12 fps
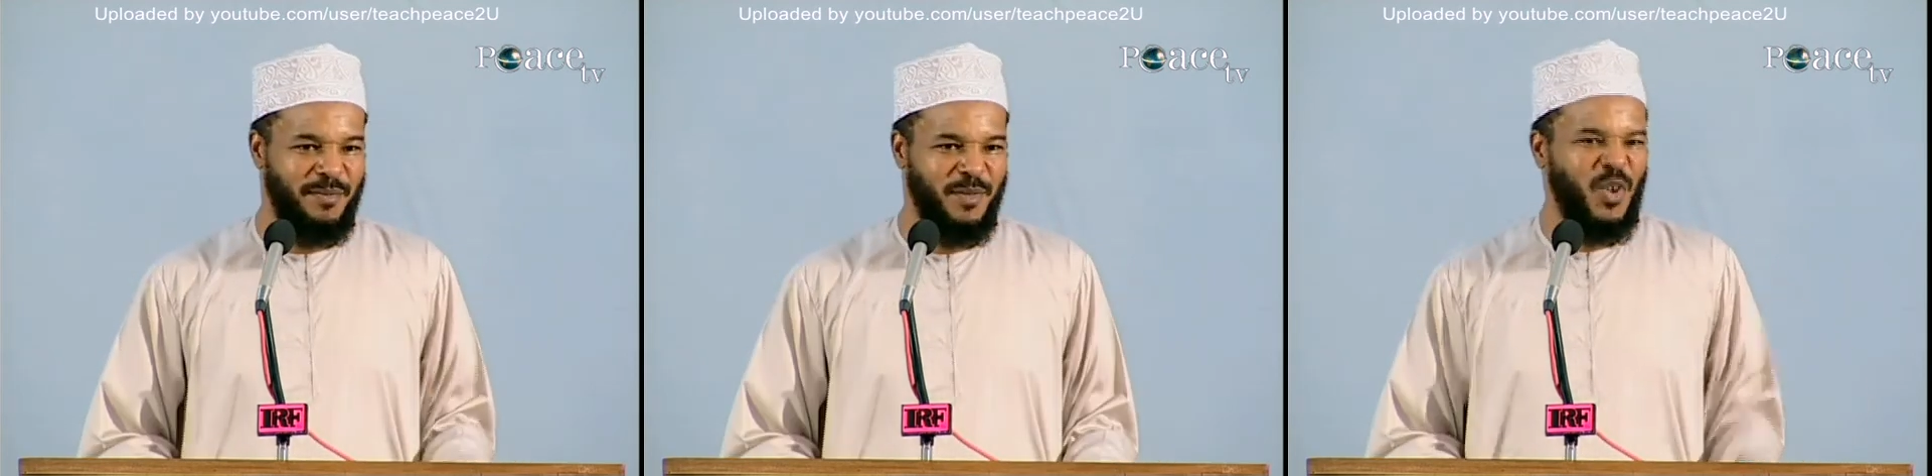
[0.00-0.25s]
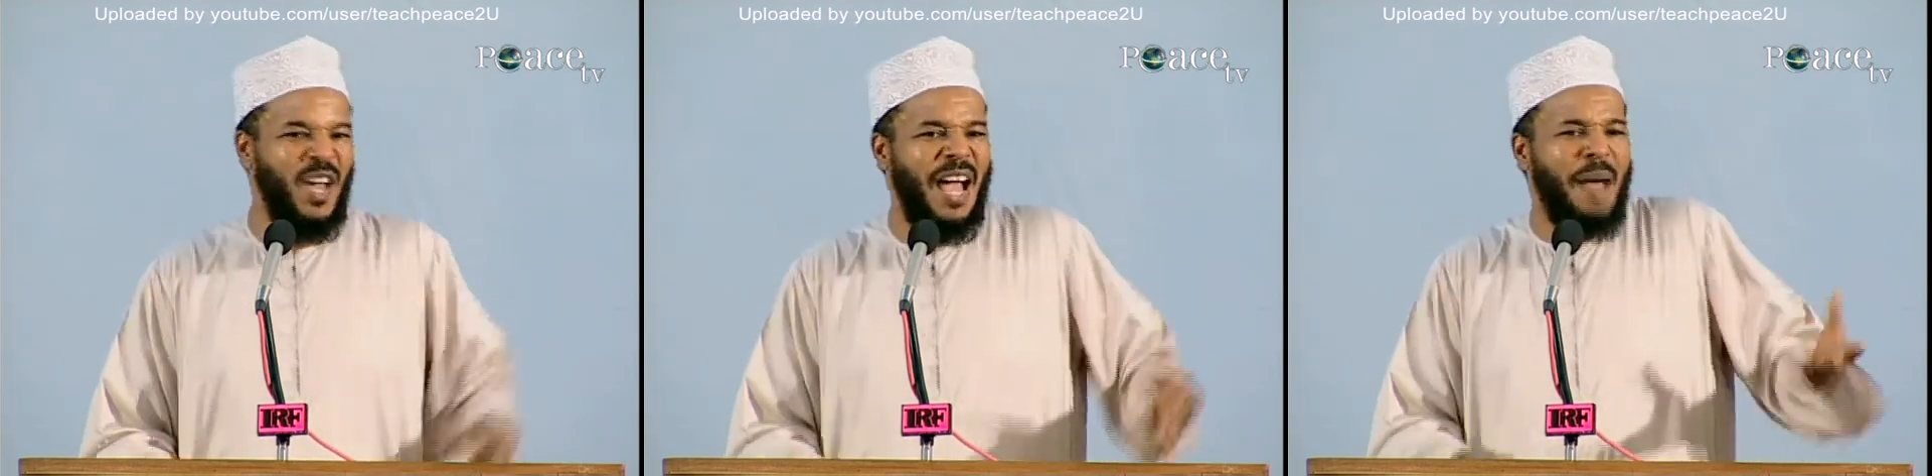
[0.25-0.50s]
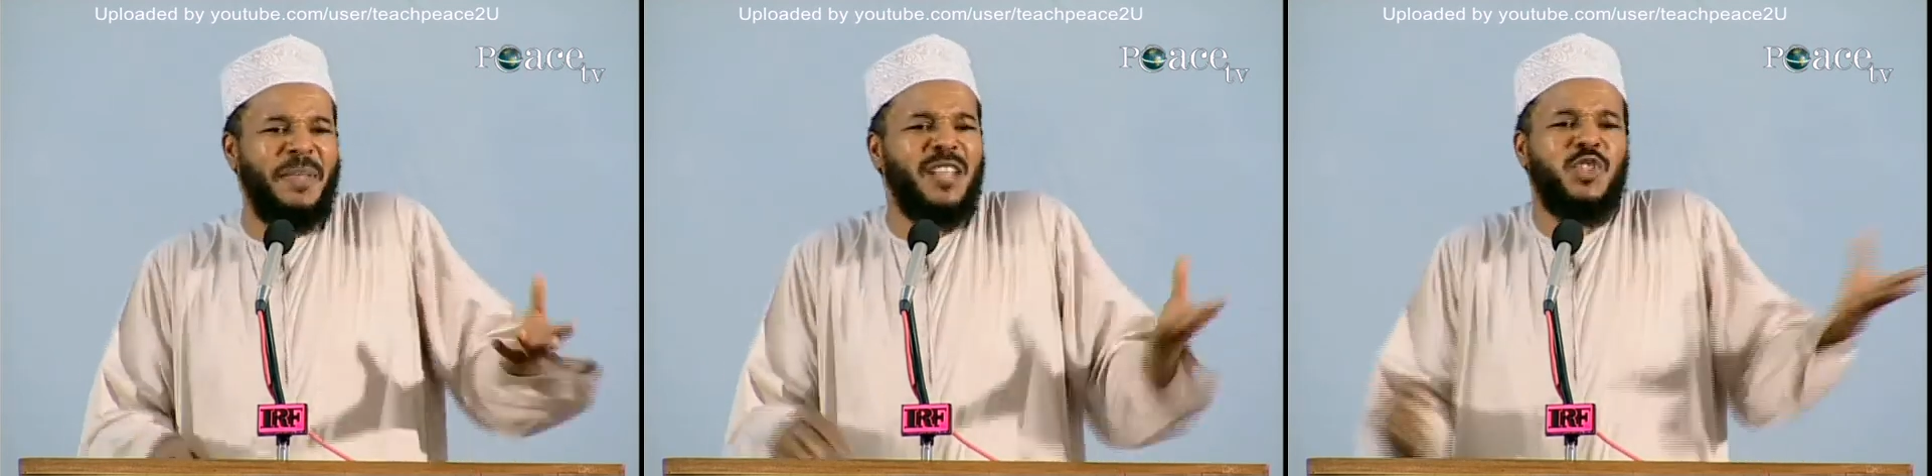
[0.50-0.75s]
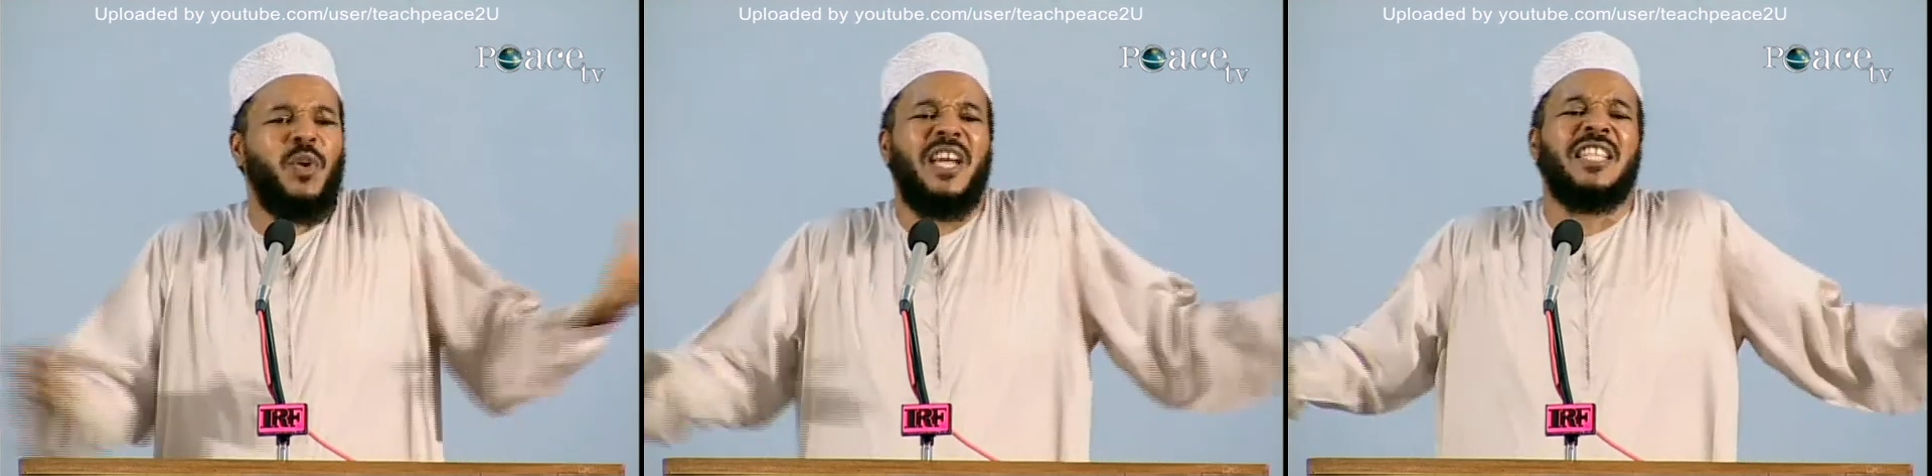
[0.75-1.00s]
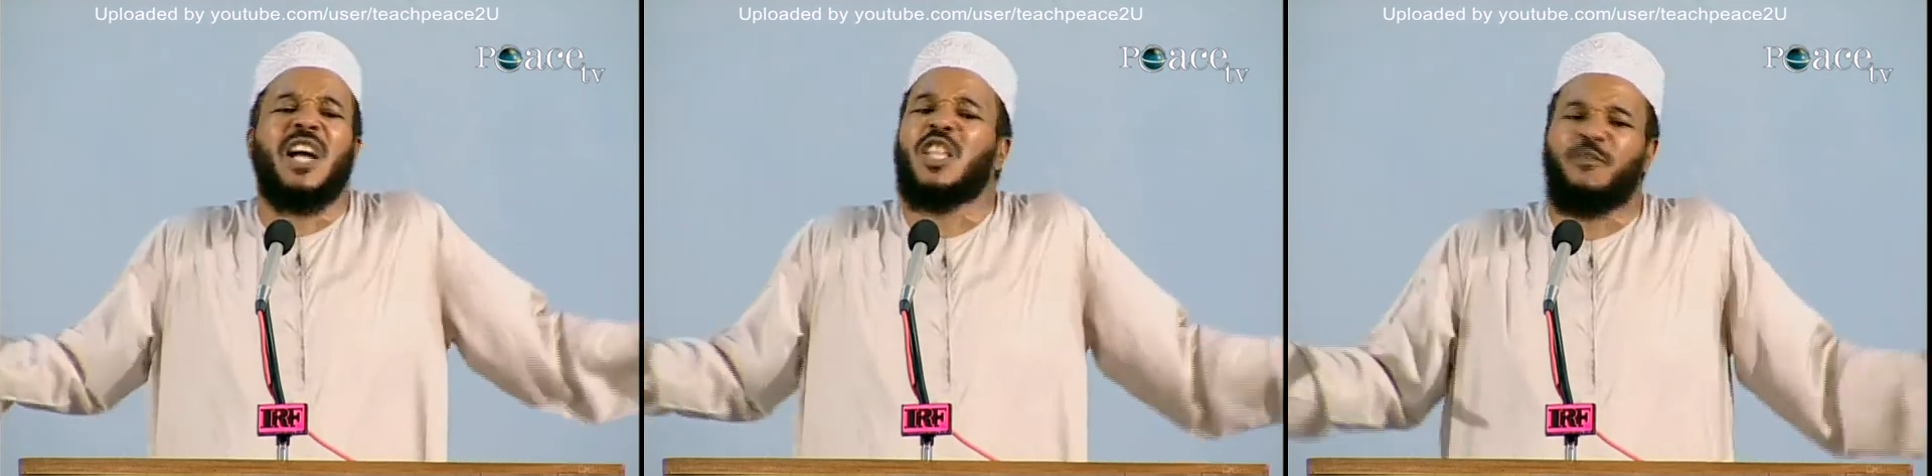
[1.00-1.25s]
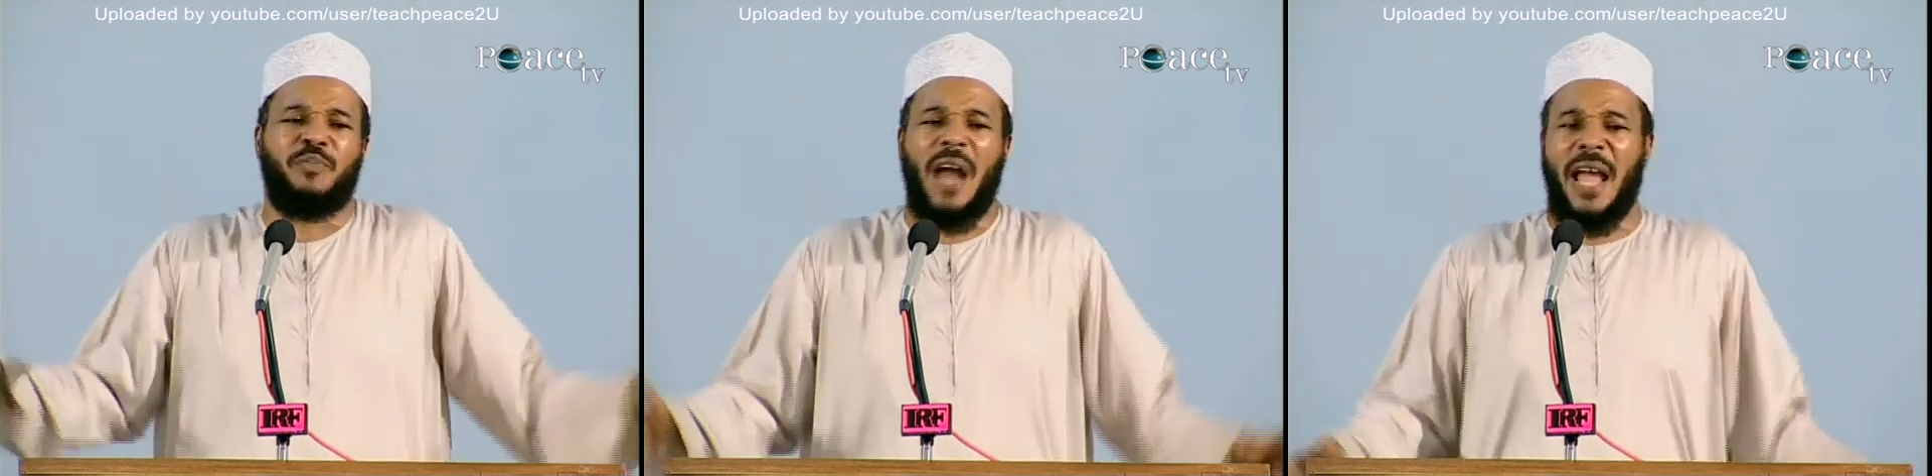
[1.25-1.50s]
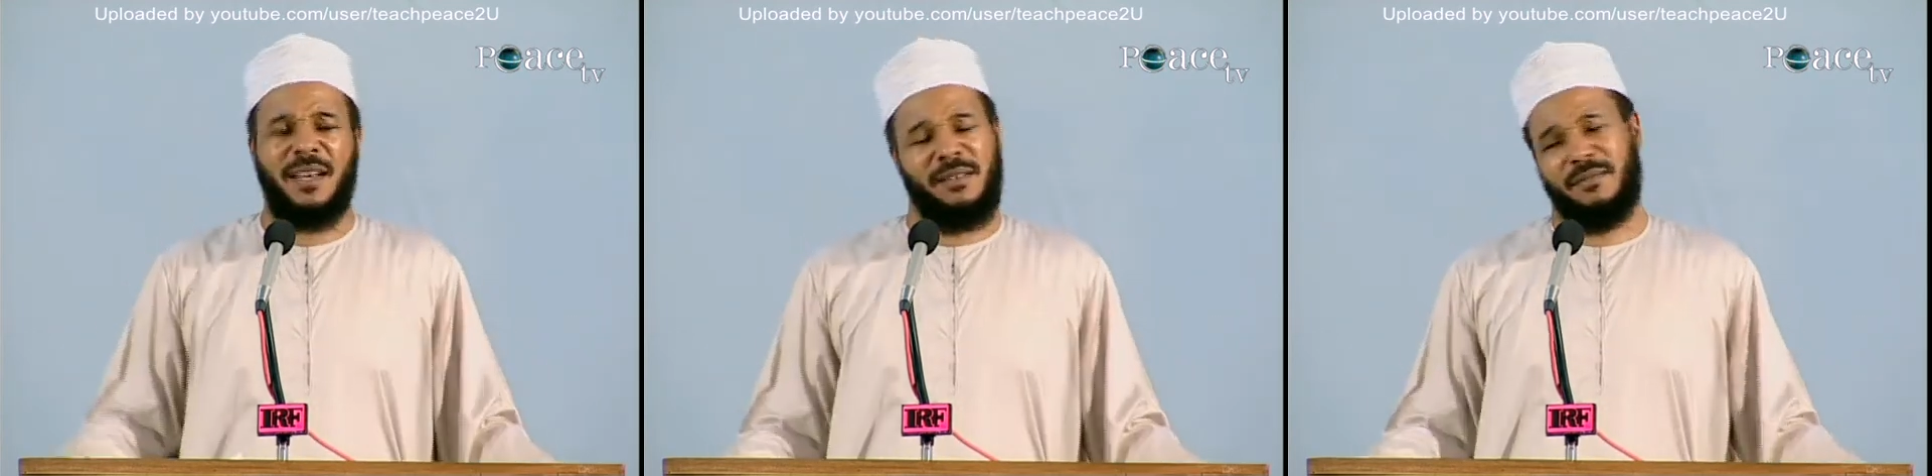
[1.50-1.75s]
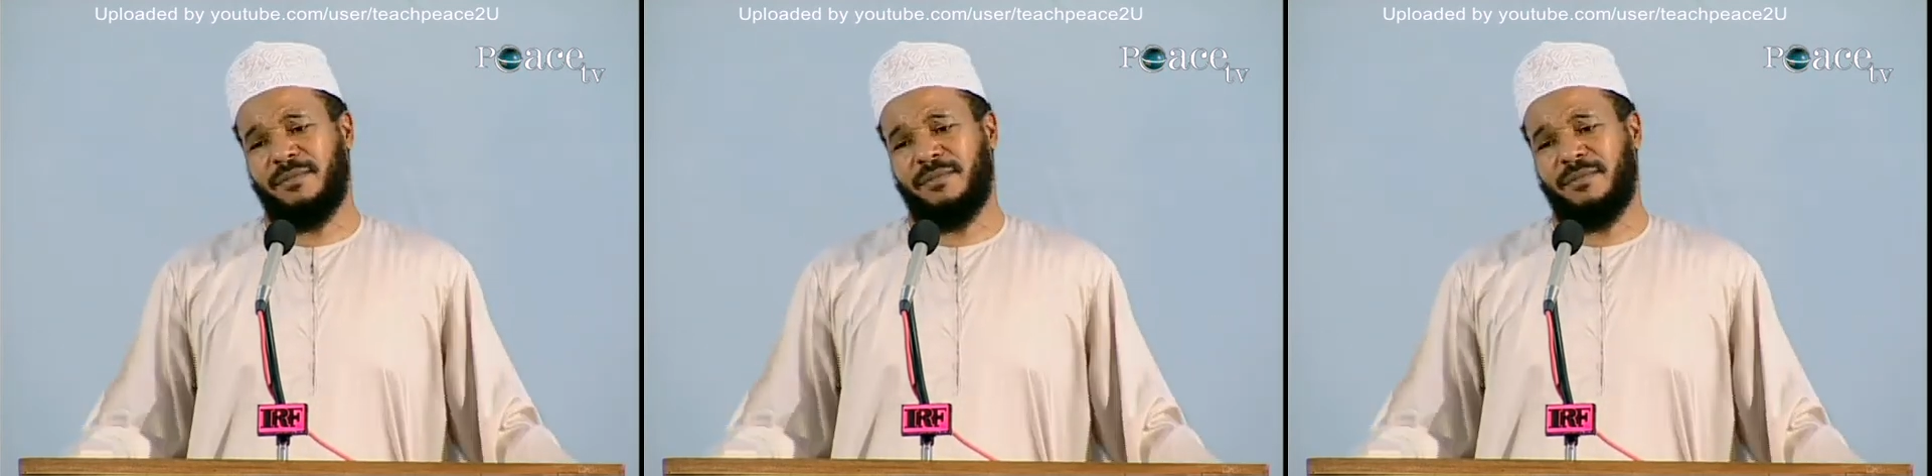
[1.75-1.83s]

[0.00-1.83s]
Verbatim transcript: So I, I'm not doing it out of pride.